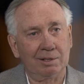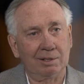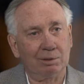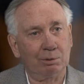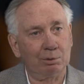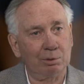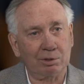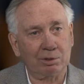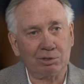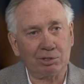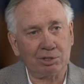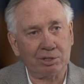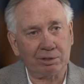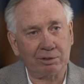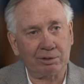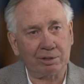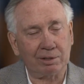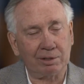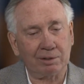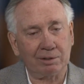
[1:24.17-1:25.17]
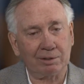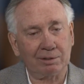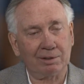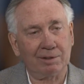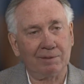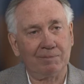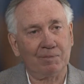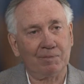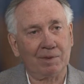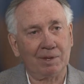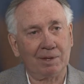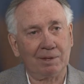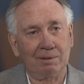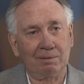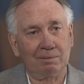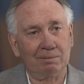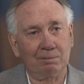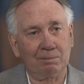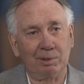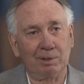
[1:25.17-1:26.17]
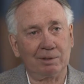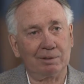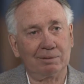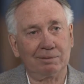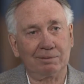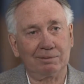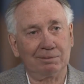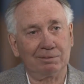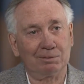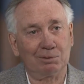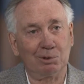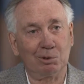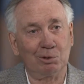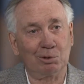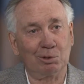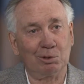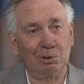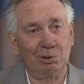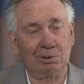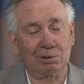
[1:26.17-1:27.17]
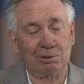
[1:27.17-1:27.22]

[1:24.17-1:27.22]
We're cheering, but no goal.